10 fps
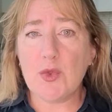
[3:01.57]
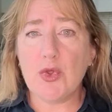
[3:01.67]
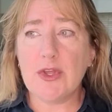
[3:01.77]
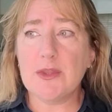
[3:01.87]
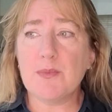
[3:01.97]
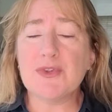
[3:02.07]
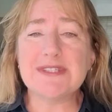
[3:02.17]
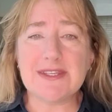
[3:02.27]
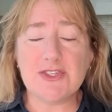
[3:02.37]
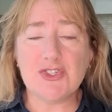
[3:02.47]
look at the
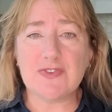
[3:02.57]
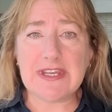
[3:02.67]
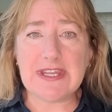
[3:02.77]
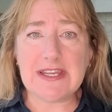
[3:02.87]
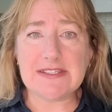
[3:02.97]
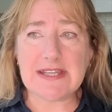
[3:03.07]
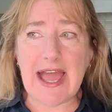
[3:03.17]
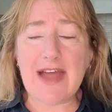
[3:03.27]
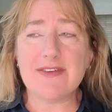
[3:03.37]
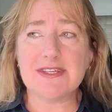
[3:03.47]
percentage of Canadians that
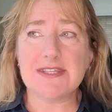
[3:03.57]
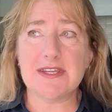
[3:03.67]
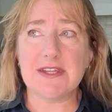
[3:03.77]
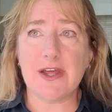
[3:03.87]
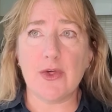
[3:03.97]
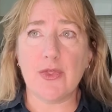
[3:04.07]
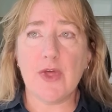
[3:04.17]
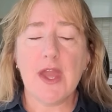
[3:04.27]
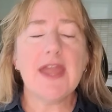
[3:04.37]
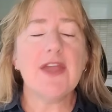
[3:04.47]
have extended health,
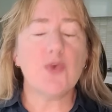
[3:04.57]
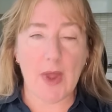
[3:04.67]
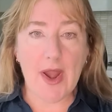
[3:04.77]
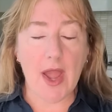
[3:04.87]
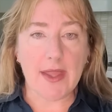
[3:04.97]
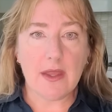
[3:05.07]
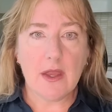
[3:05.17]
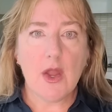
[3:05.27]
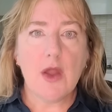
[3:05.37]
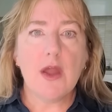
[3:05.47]
it's quite high
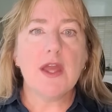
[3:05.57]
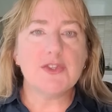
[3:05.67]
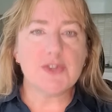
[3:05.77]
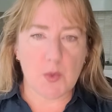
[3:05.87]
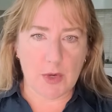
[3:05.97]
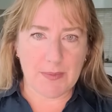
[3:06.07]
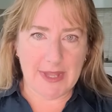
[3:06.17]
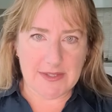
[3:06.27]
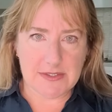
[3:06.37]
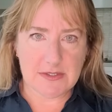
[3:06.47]
it's our work
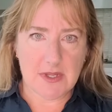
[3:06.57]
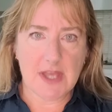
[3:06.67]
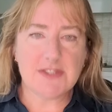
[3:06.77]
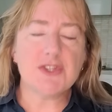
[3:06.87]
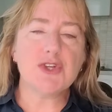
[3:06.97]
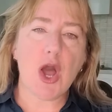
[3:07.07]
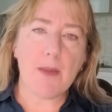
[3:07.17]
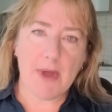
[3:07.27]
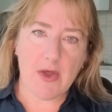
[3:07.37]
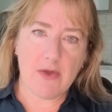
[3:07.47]
plans. It's on
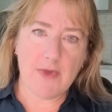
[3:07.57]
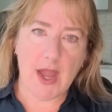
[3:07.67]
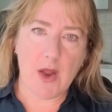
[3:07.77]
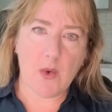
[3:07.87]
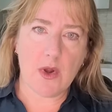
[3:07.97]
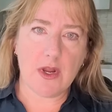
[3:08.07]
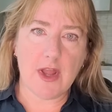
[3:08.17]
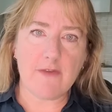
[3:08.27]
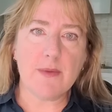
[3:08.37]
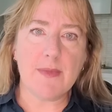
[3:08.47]
top of our
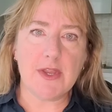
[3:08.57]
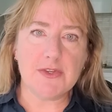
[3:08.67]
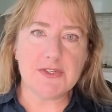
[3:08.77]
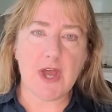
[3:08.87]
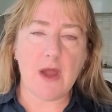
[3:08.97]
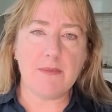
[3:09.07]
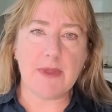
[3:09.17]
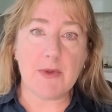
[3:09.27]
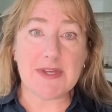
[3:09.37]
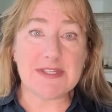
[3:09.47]
government um,
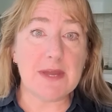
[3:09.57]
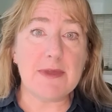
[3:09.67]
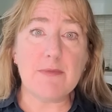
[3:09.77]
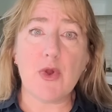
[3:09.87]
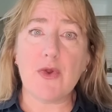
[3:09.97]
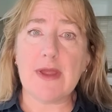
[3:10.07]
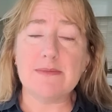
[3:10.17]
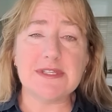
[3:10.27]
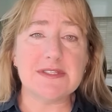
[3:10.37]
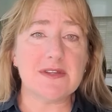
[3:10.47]
WSIB
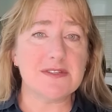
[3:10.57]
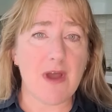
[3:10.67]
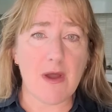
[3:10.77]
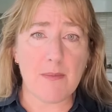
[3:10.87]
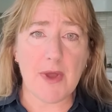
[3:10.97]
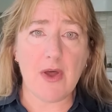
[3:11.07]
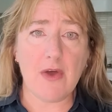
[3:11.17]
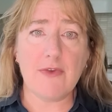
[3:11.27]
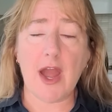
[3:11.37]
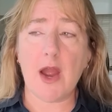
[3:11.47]
programs. It's on top
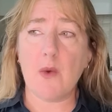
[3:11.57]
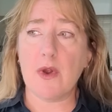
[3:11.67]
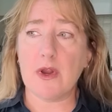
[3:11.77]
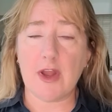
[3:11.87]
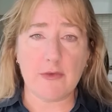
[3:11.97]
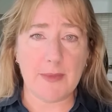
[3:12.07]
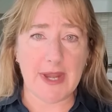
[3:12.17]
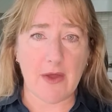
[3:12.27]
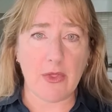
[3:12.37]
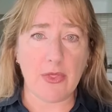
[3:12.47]
of our
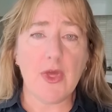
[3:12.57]
government health,